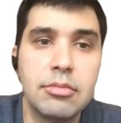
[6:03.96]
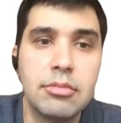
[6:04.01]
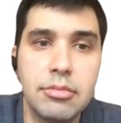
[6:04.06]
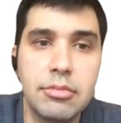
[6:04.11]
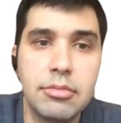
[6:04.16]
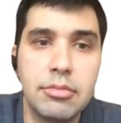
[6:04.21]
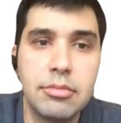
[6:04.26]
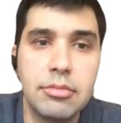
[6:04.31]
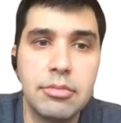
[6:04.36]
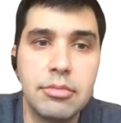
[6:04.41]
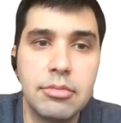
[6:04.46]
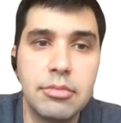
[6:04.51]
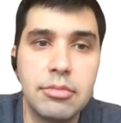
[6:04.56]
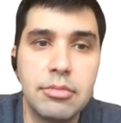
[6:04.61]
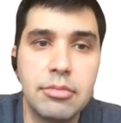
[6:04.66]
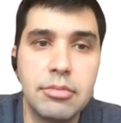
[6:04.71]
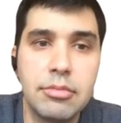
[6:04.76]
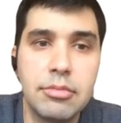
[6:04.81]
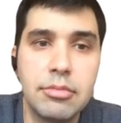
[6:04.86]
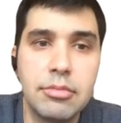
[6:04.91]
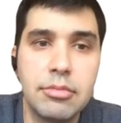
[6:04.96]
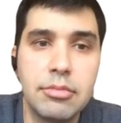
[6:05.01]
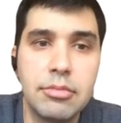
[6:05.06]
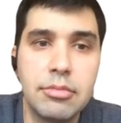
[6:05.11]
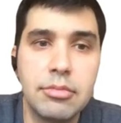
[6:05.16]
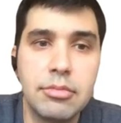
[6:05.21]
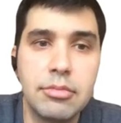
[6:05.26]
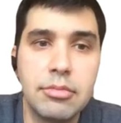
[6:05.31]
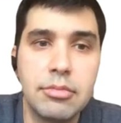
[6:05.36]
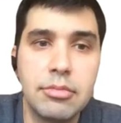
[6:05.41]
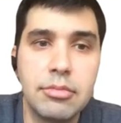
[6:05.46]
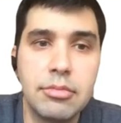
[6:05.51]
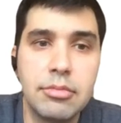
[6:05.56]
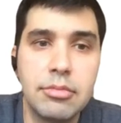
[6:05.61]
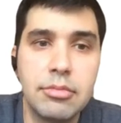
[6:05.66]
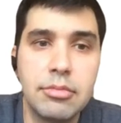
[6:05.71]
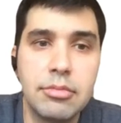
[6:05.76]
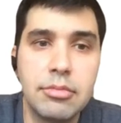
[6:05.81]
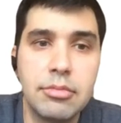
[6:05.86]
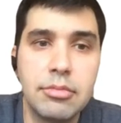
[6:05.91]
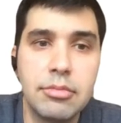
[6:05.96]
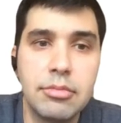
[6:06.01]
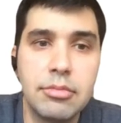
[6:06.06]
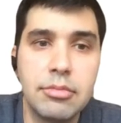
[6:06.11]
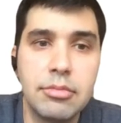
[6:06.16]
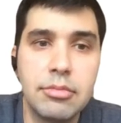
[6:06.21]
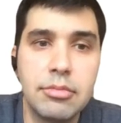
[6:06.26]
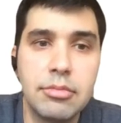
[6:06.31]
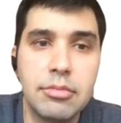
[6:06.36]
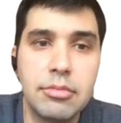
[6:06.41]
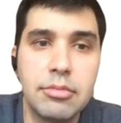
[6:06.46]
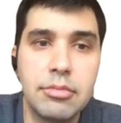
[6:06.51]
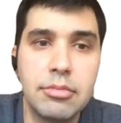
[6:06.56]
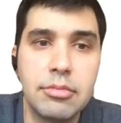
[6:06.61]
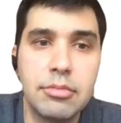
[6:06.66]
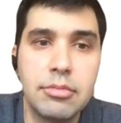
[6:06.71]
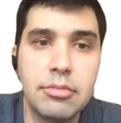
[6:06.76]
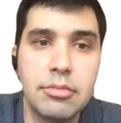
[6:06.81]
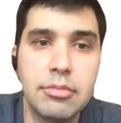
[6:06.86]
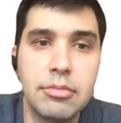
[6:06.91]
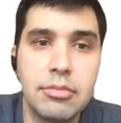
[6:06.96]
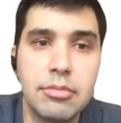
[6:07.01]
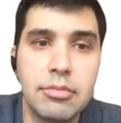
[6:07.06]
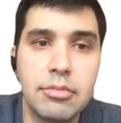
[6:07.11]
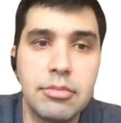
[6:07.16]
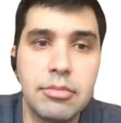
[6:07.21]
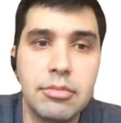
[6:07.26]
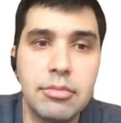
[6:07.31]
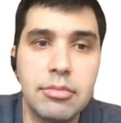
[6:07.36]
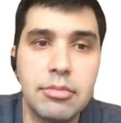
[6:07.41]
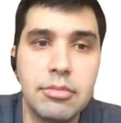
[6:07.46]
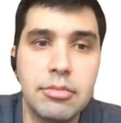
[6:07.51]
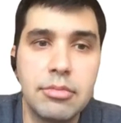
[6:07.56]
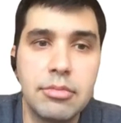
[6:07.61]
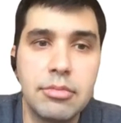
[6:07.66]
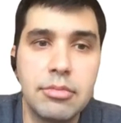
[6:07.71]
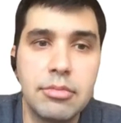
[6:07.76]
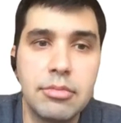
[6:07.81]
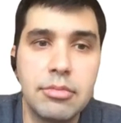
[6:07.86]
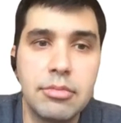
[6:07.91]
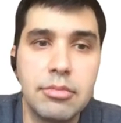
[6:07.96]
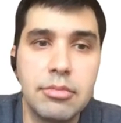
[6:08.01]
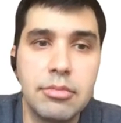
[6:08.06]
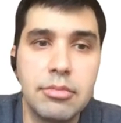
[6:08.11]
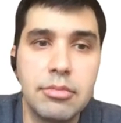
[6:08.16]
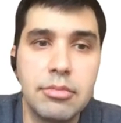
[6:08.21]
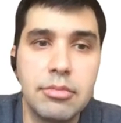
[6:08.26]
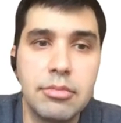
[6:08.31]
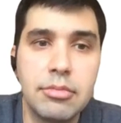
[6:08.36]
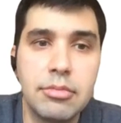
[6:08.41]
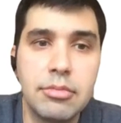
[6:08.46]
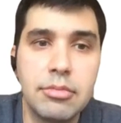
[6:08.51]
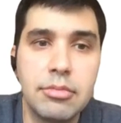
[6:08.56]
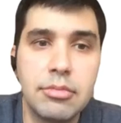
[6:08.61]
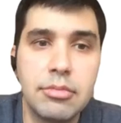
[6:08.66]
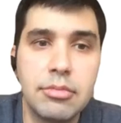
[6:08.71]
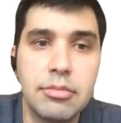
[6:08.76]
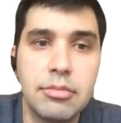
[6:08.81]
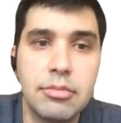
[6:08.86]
(silent)